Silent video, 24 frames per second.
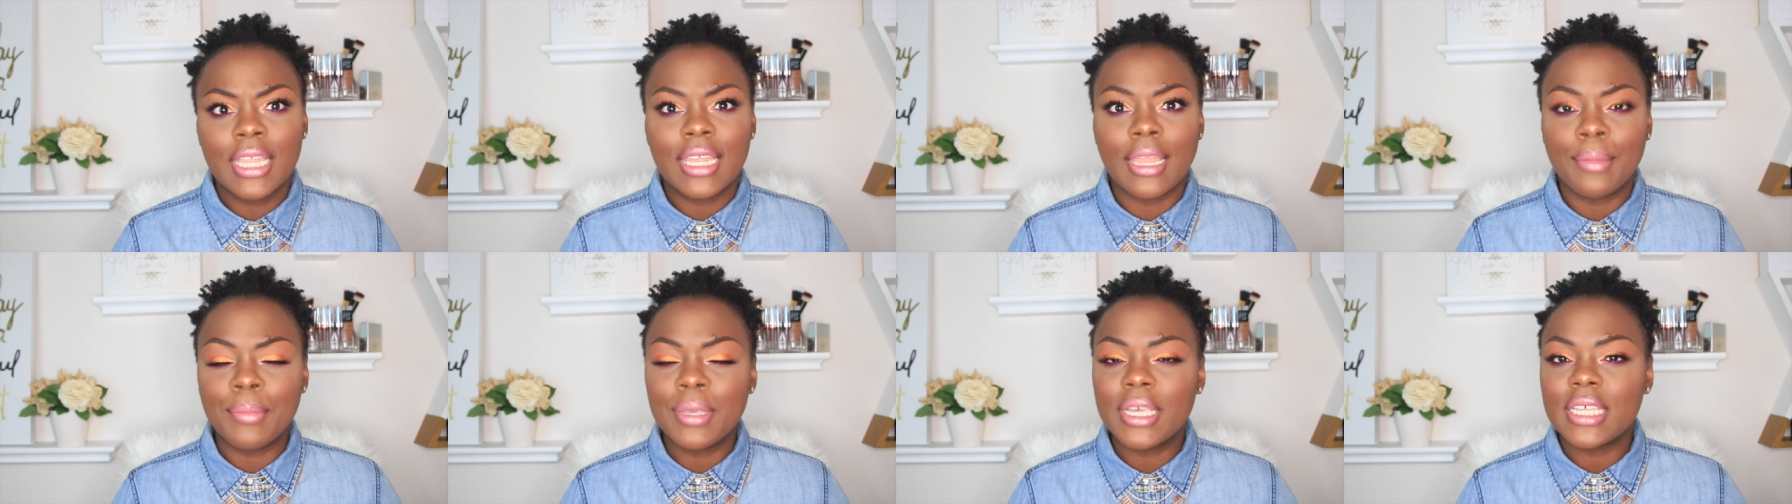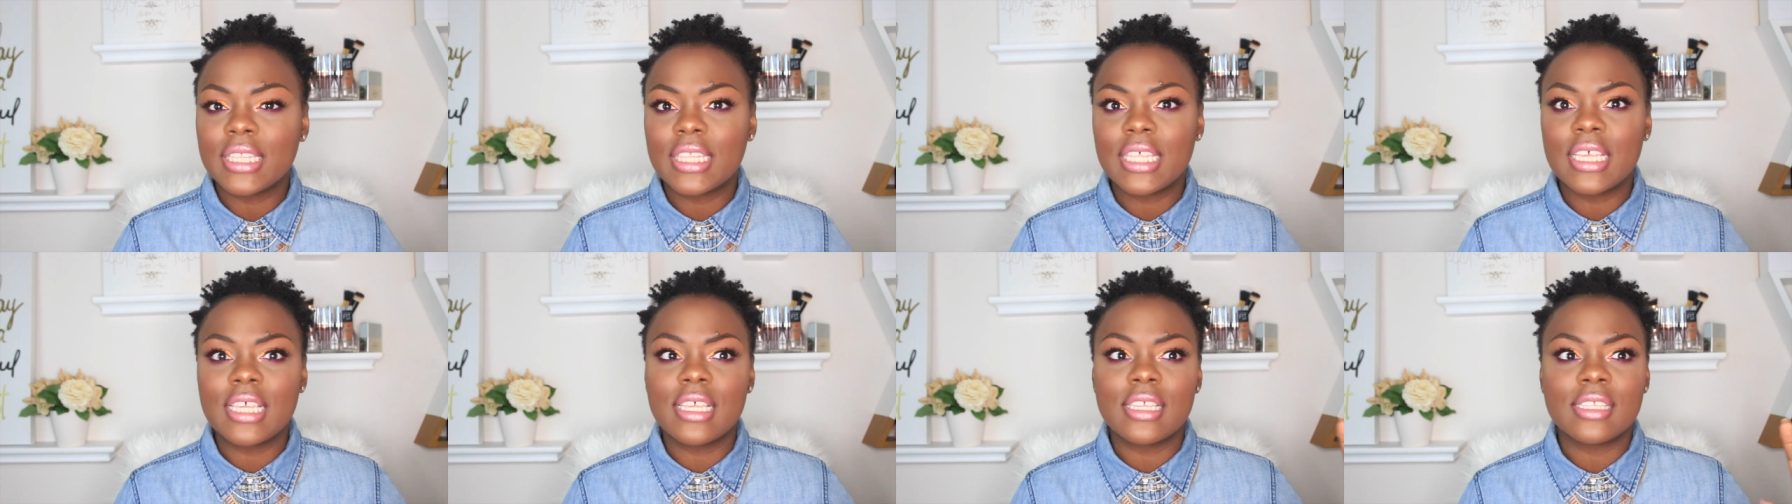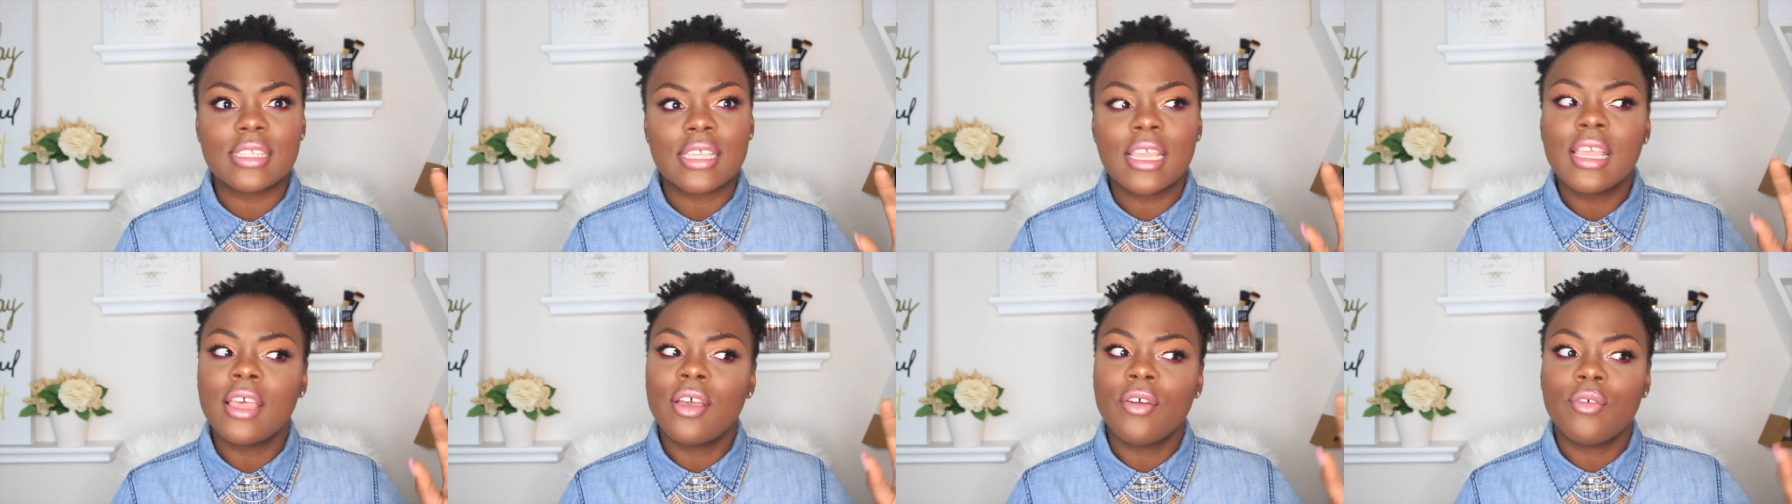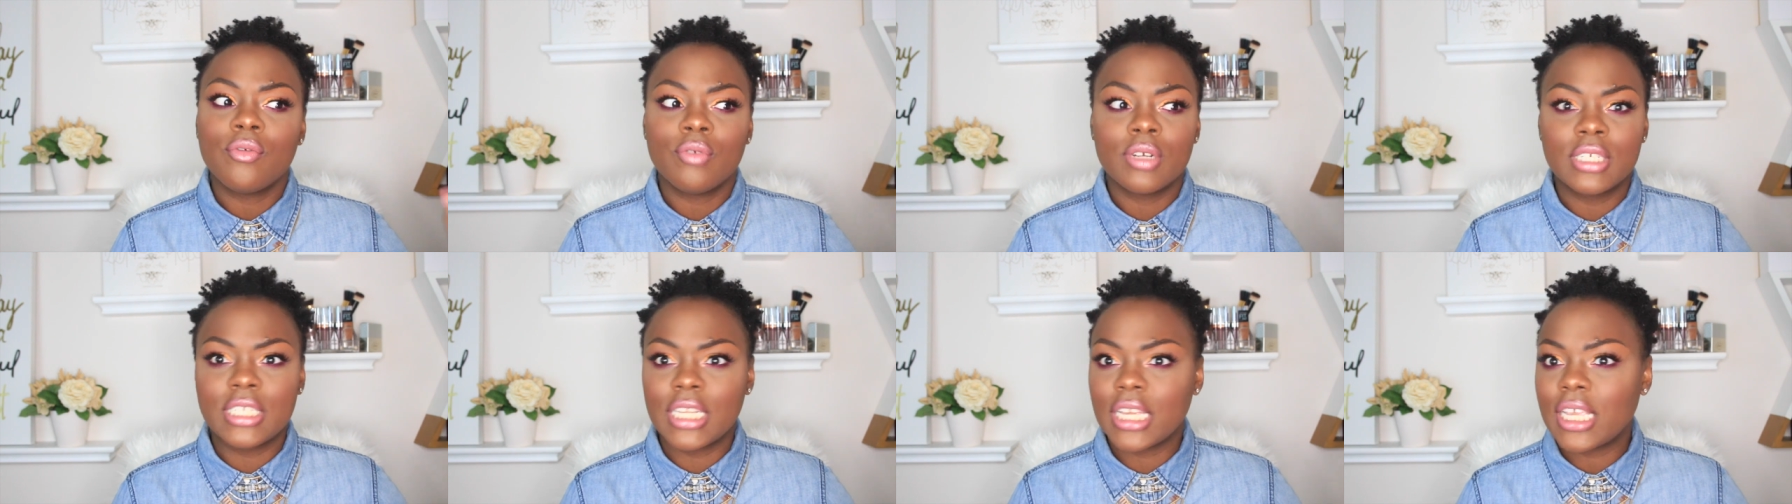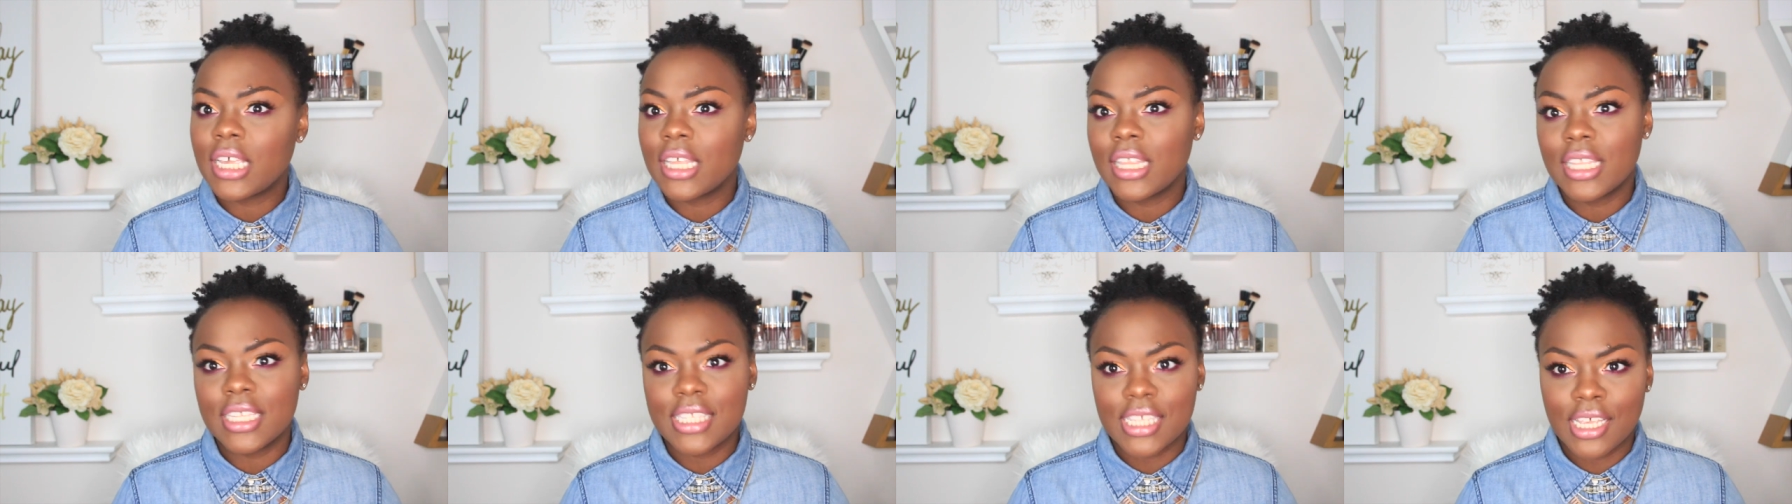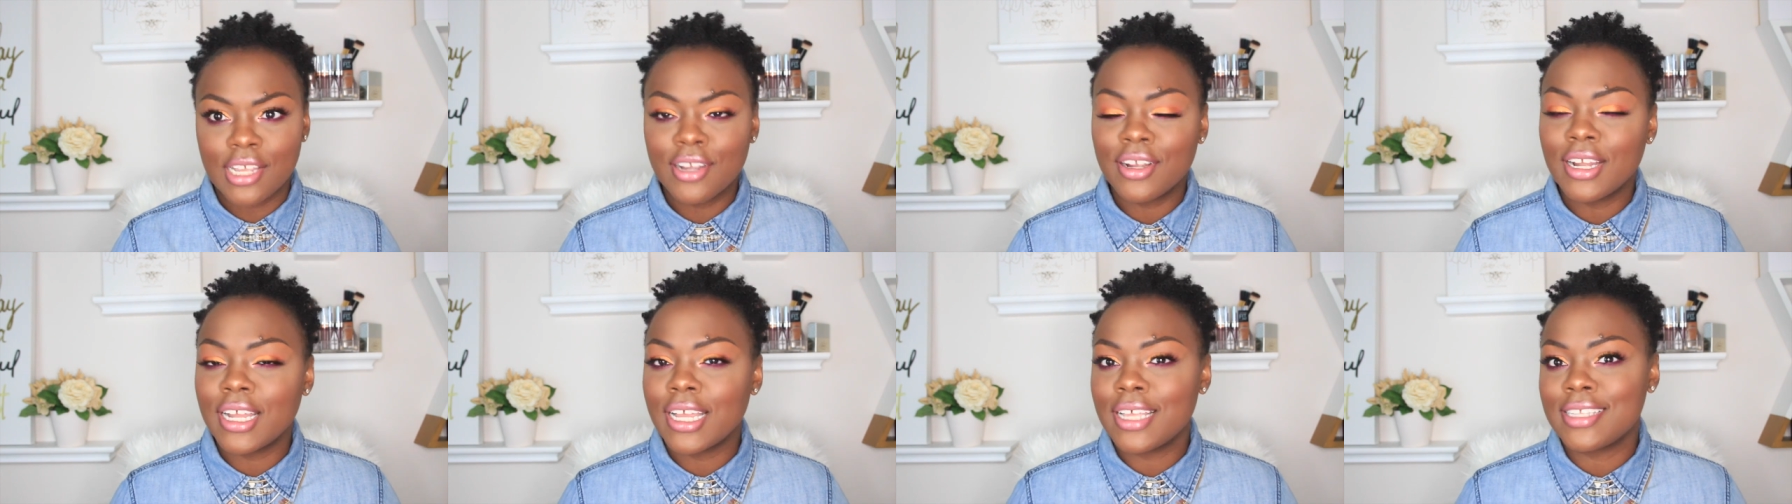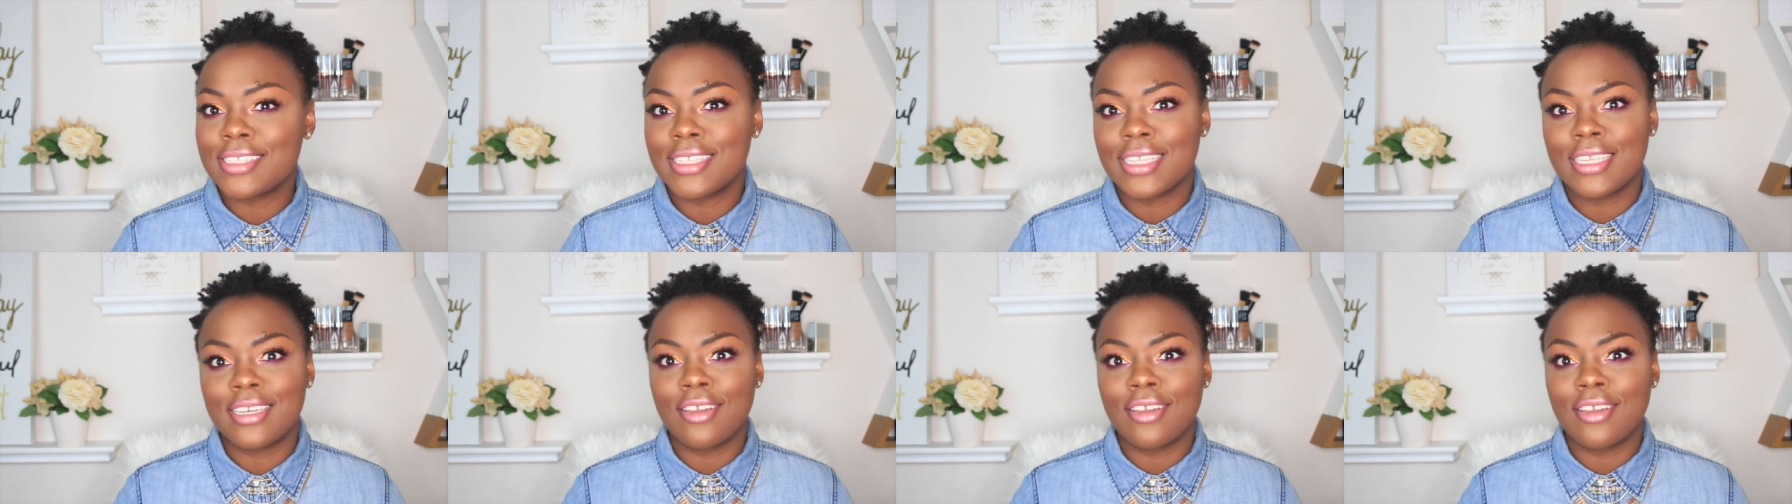let me get these ridiculous earrings